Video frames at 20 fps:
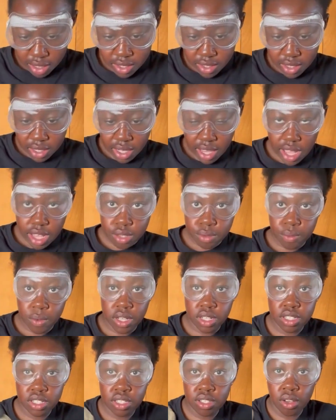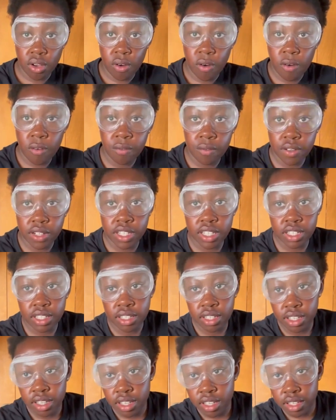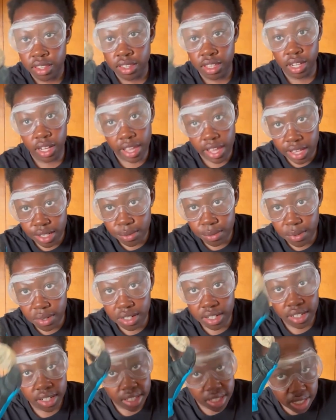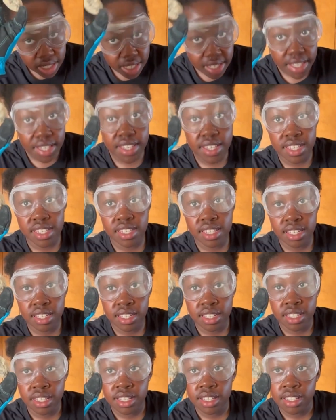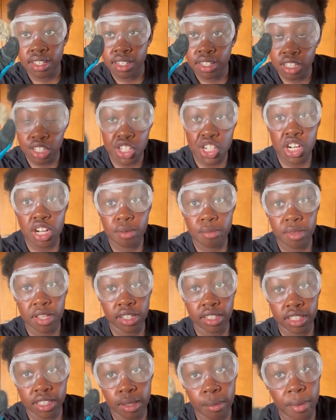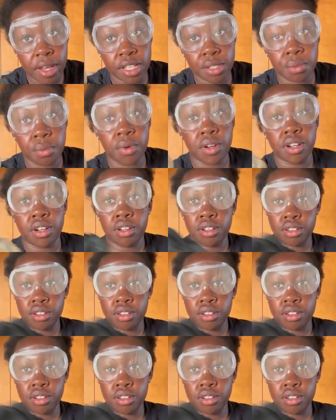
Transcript: is the last one, so hopefully the last one is legitimately the best one.